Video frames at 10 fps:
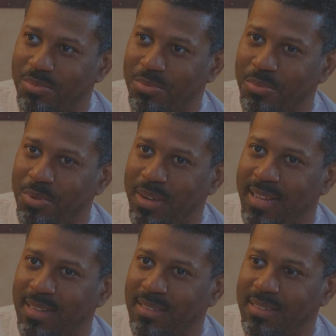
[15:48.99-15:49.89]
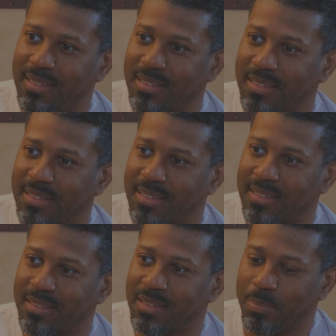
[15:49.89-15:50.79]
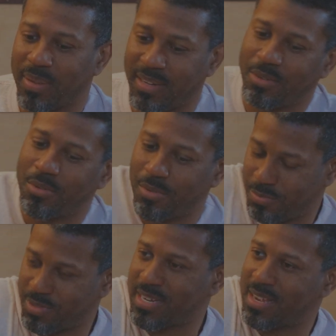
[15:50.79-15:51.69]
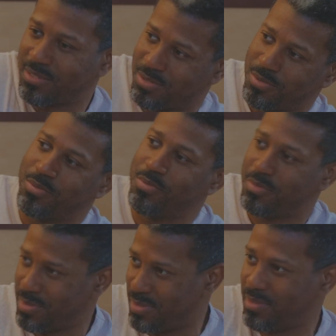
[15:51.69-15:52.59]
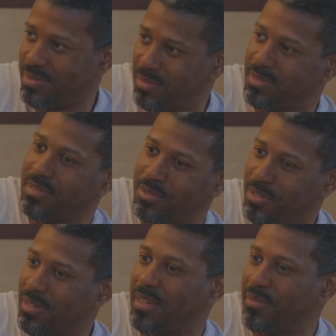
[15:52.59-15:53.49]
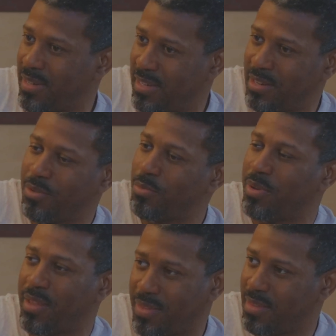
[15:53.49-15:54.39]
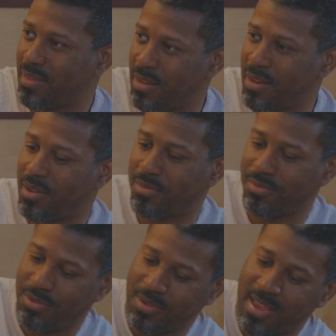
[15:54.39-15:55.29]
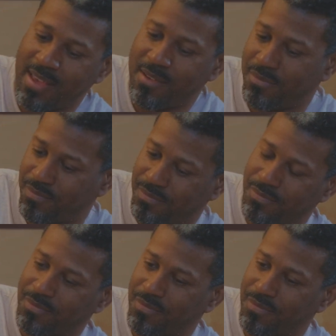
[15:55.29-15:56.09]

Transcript: when, depending on which household you're living in or with, you know, you have